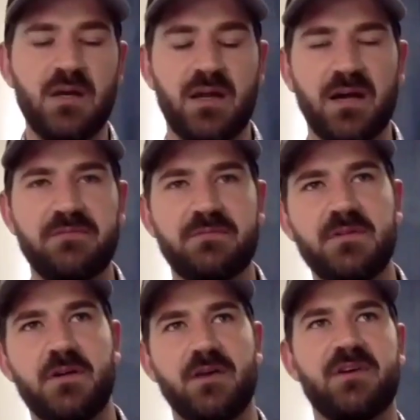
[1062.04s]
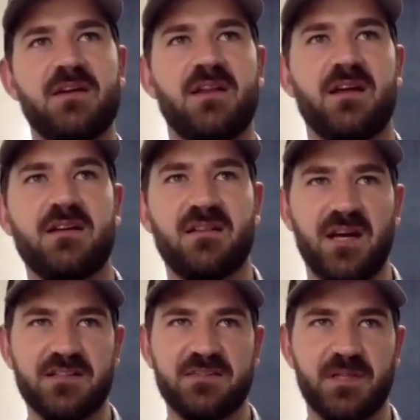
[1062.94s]
And I've got a lot of
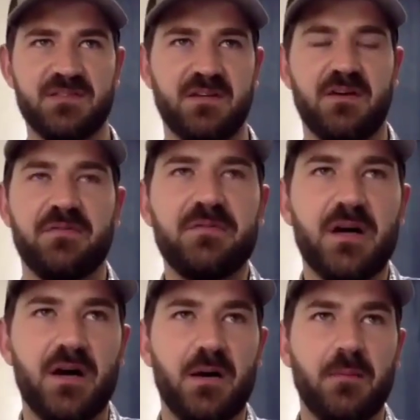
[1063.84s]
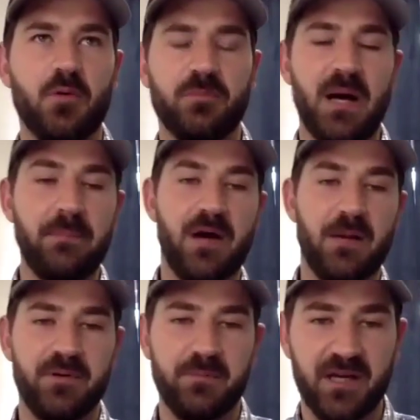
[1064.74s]
clients myself on my
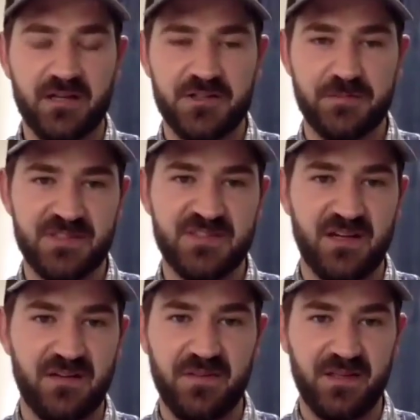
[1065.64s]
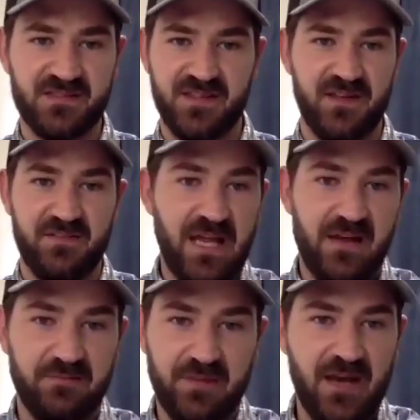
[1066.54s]
property management side of things that
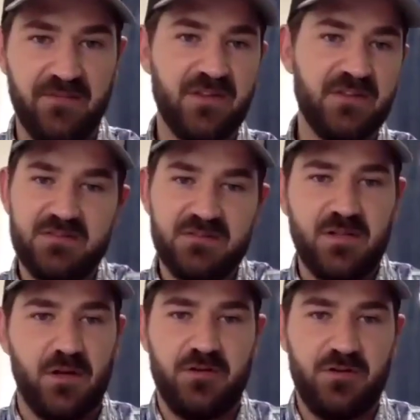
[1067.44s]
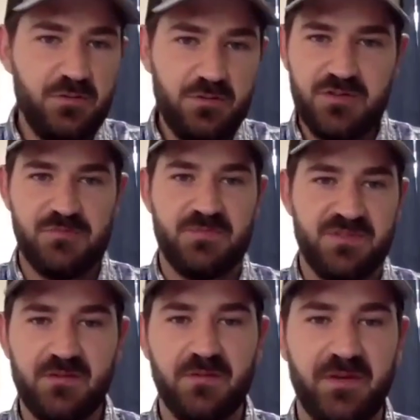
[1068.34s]
have these, huge
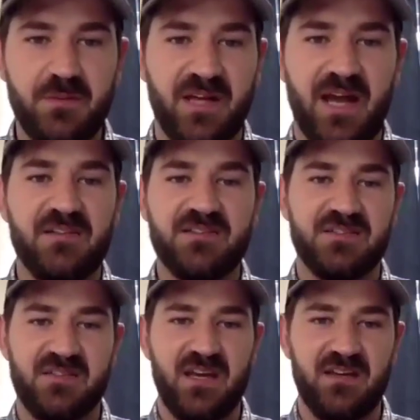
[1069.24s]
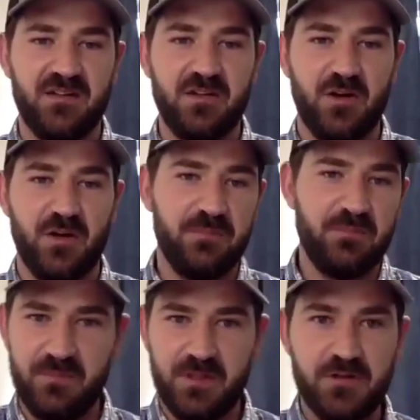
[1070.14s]
single family houses that, in
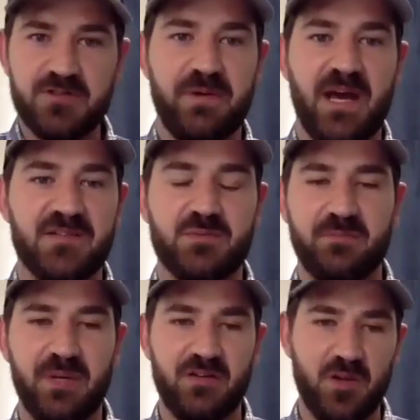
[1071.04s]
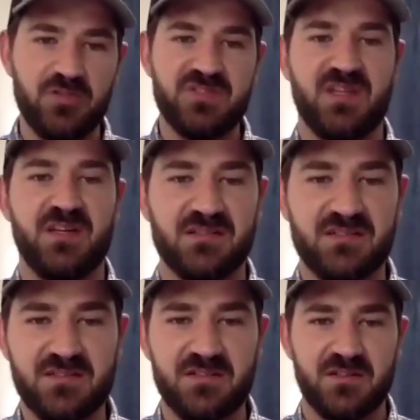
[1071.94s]
years past would have made no
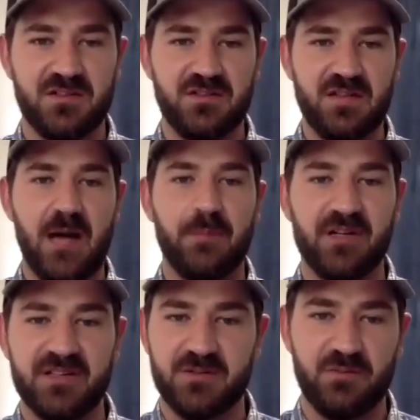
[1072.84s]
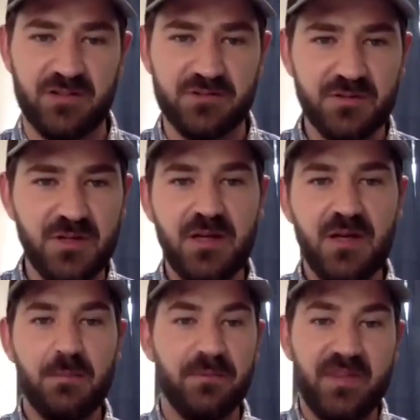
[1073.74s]
sense to operate as a rental,
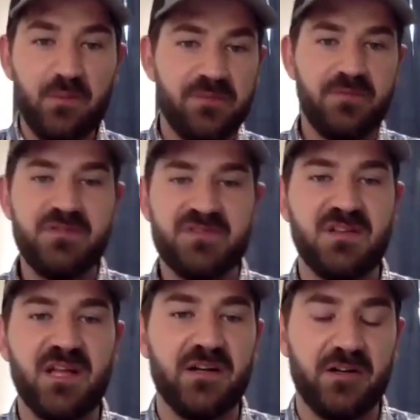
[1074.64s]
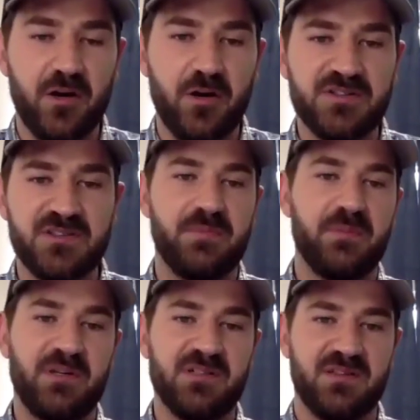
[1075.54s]
but they refuse to let it go simply
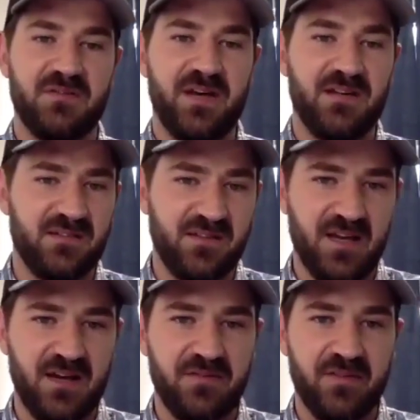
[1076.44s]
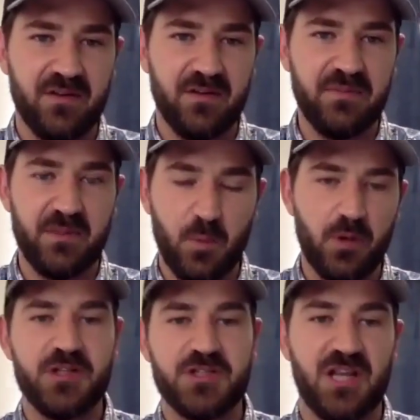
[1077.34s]
because of the fact that they have the
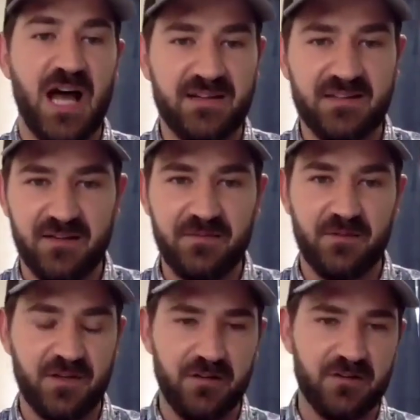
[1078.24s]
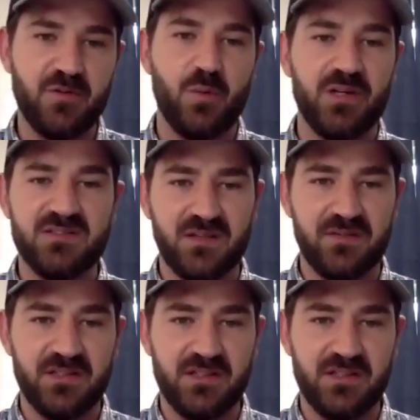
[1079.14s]
mortgage locked in for another 27